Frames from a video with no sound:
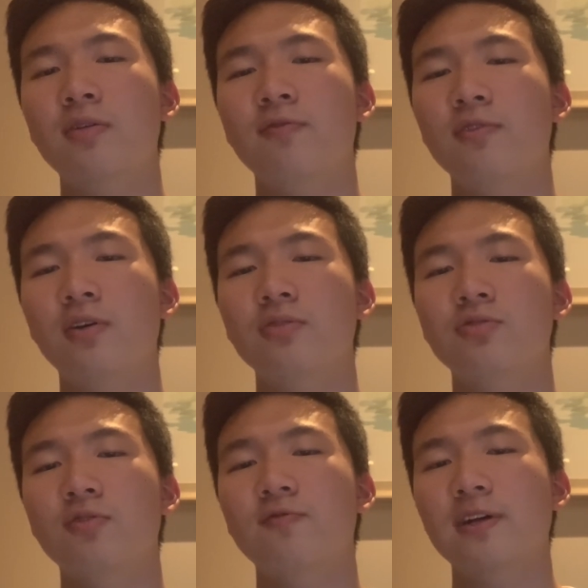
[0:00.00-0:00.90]
flowed
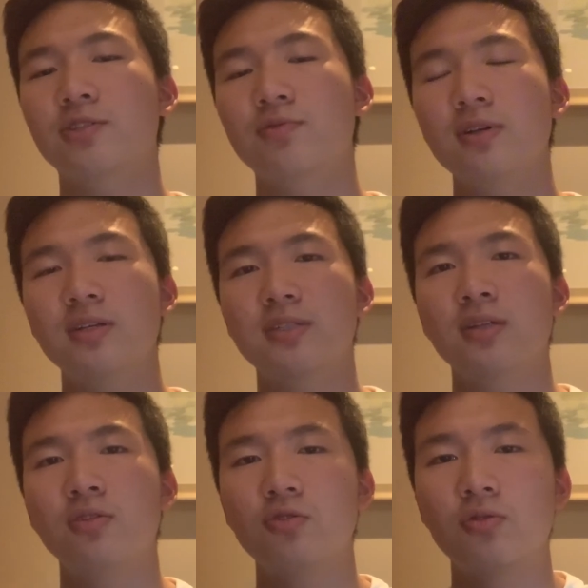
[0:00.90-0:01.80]
to factories
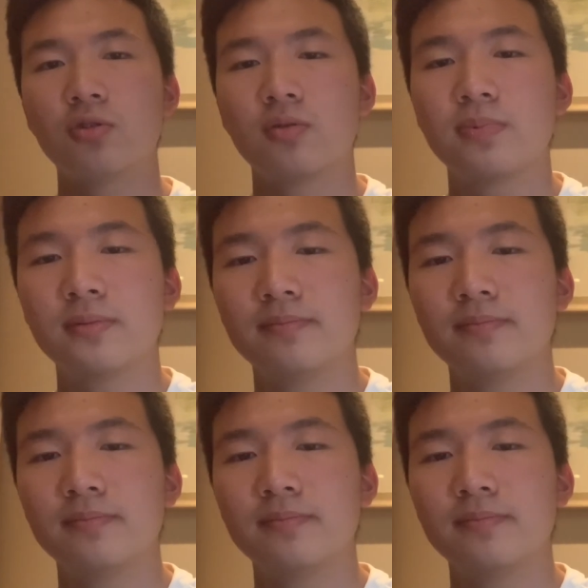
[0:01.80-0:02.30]
in Europe.